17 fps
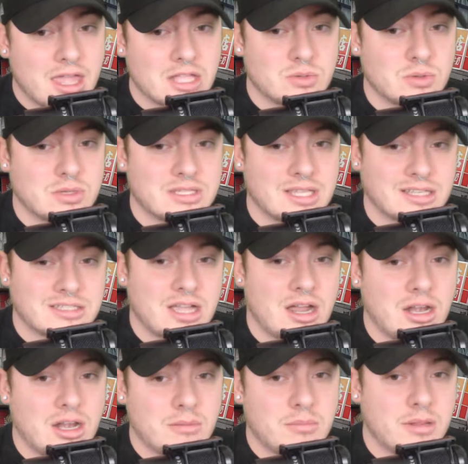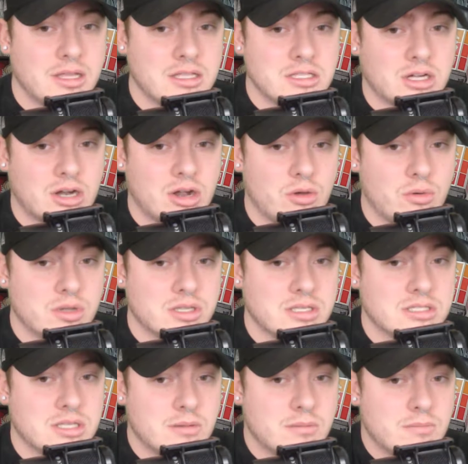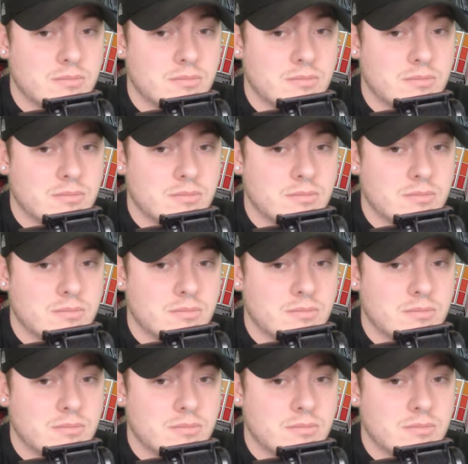It's when tectonic plates are always